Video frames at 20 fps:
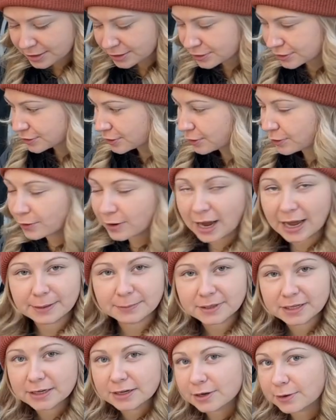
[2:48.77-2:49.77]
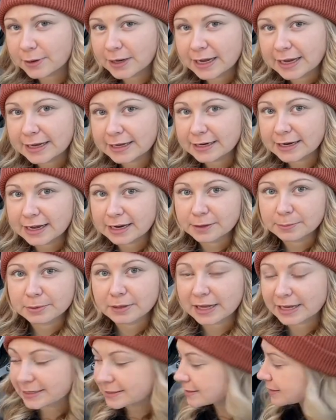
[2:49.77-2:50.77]
So I'm gonna go ahead and
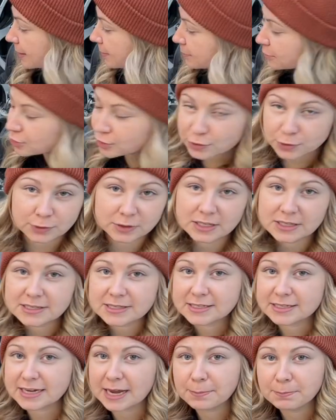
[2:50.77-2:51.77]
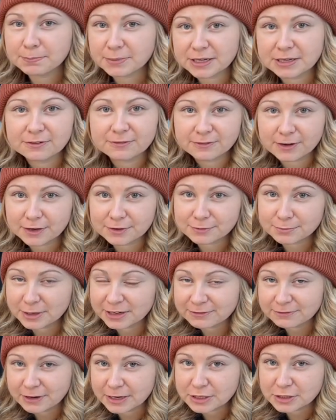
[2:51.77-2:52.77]
apply some to the step in front of my
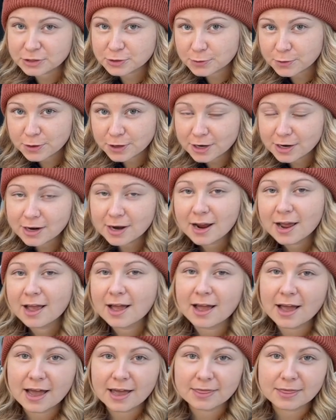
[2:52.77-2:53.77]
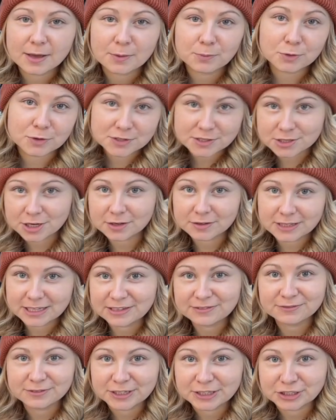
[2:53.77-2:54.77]
front door, and then we'll start the
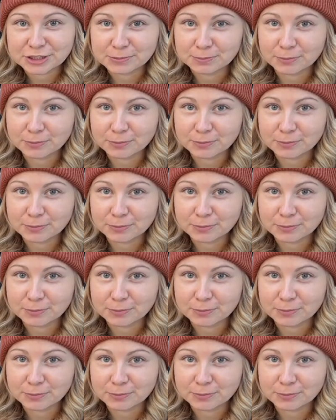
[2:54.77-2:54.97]
inflation